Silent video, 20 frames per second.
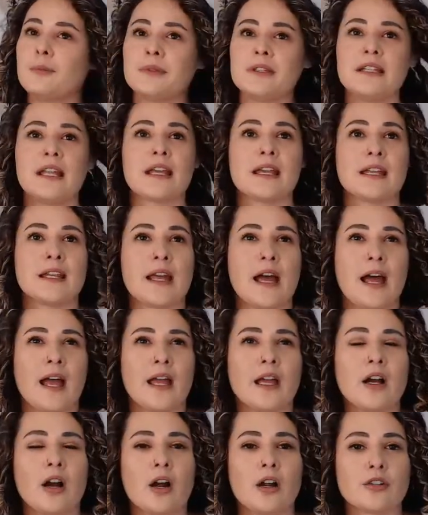Nick and
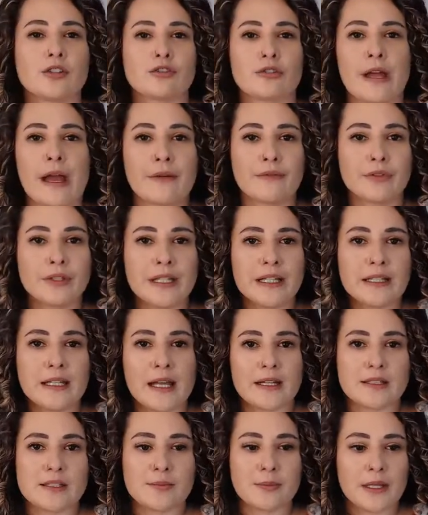I are traveling
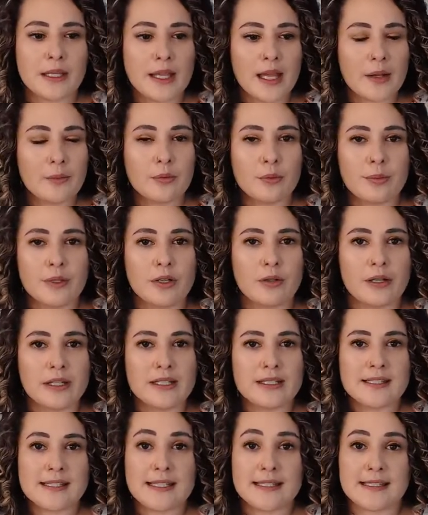next weekend. We'll be
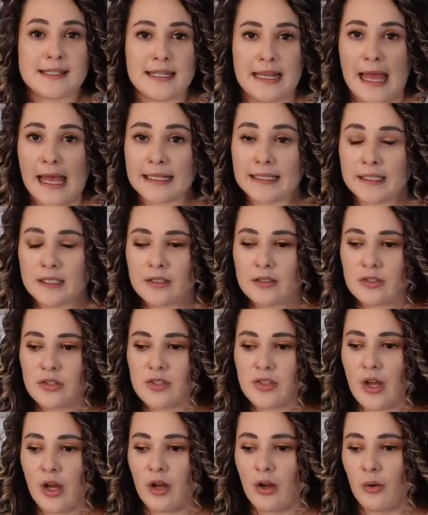going to Cincinnati.
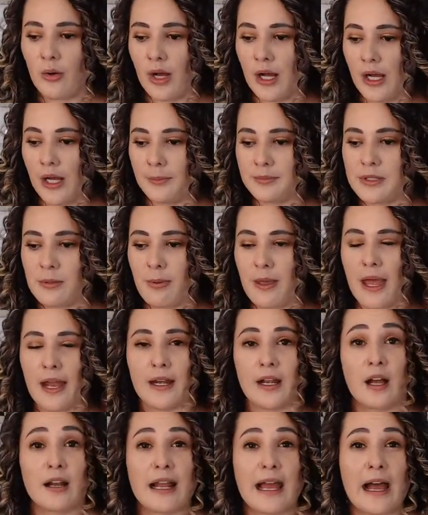So
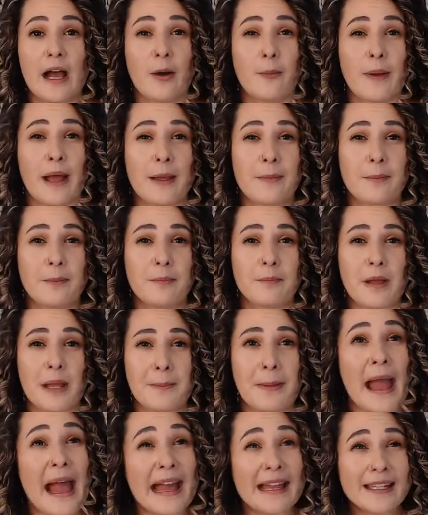depending on how my
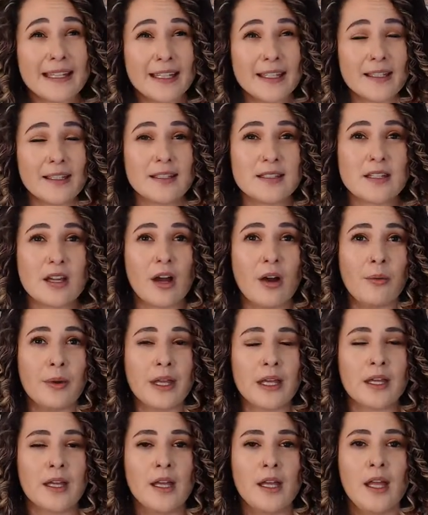packing is
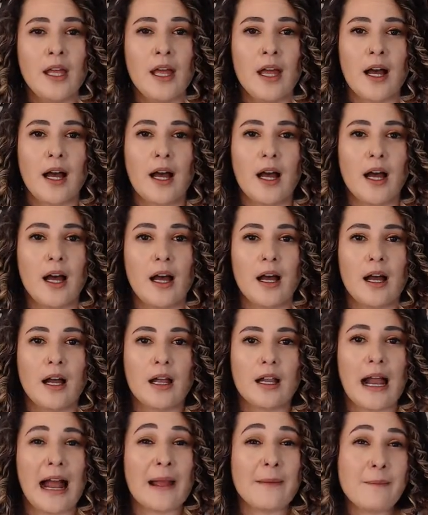going,
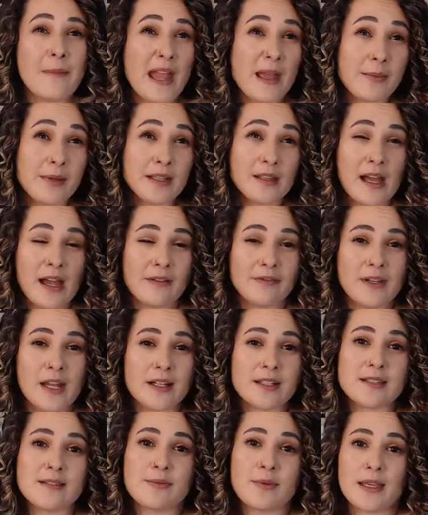I may be live
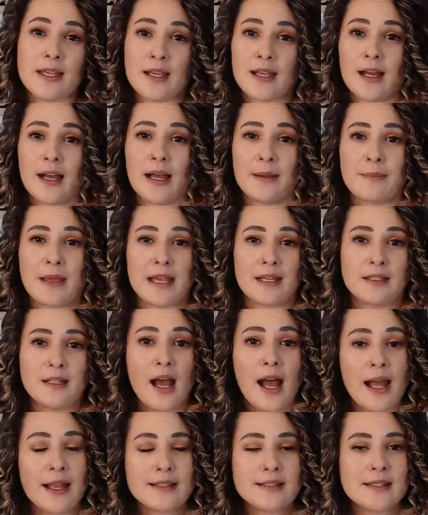next week. I may
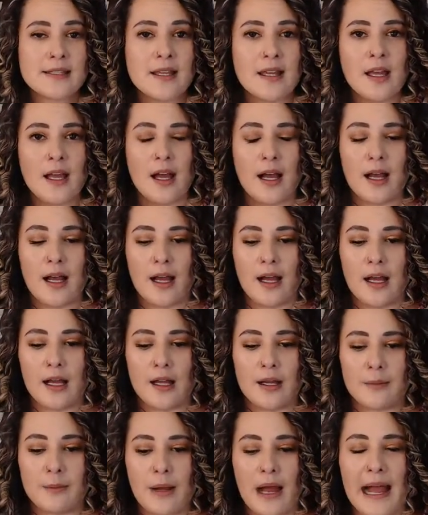not.
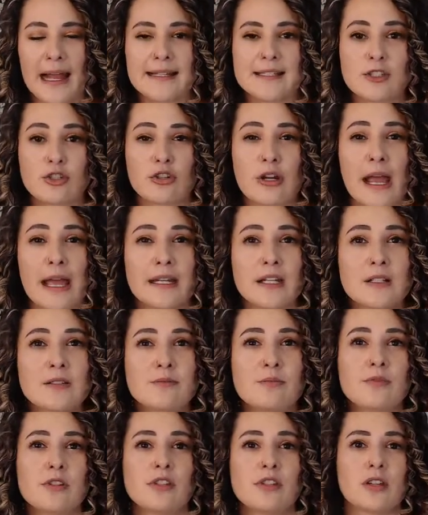I try to
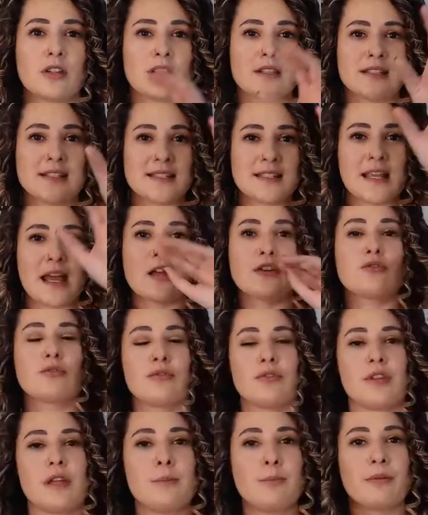
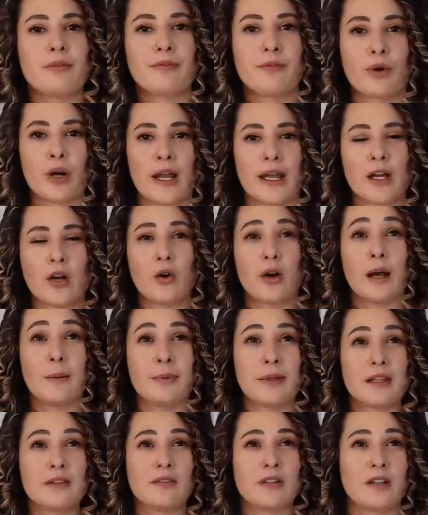schedule them before I go
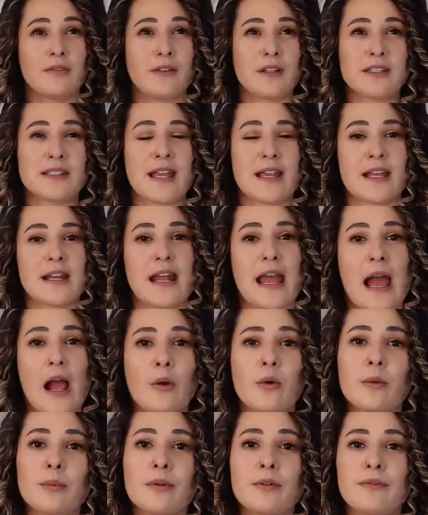up, even if it's like an
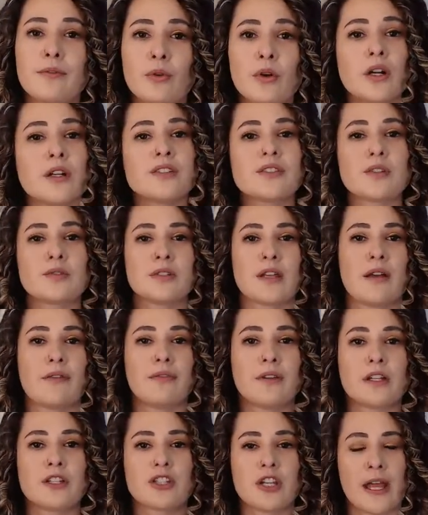hour before. So
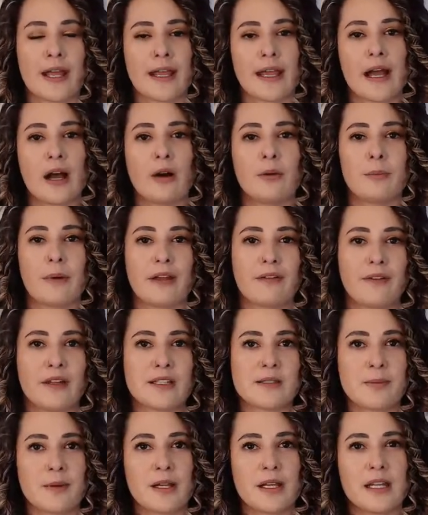definitely check out my
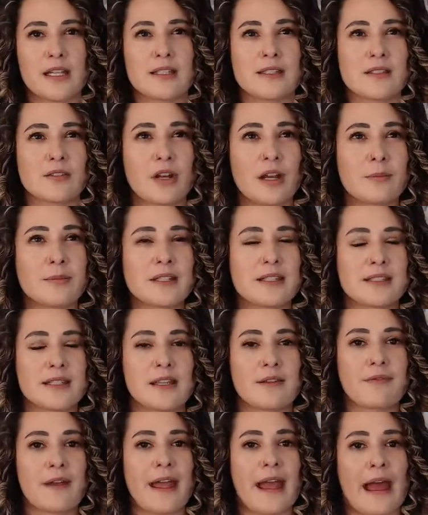Facebook and Instagram to
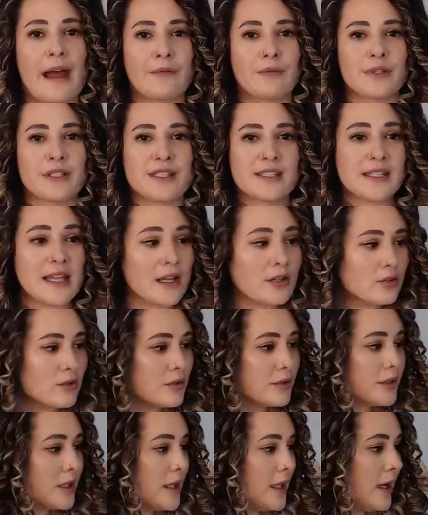see if I have one
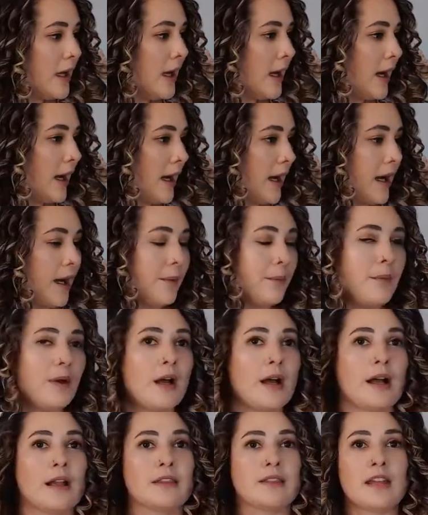scheduled.
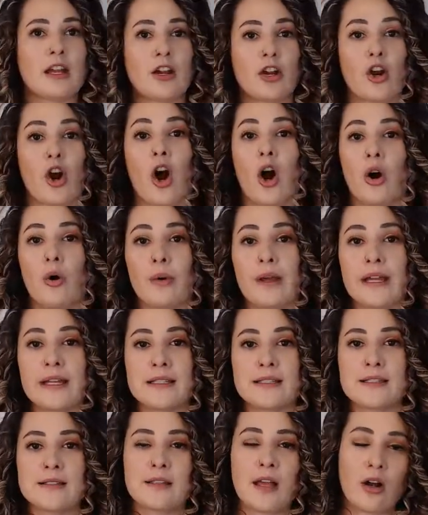They're
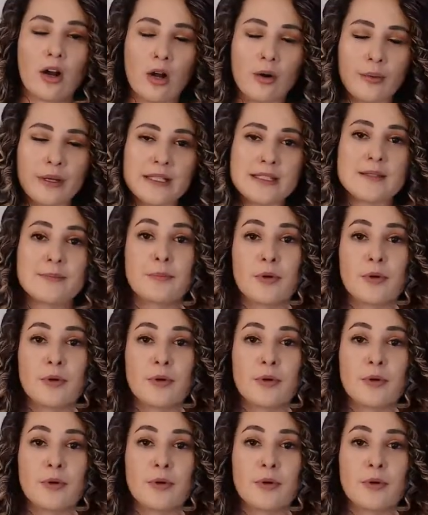always, not always,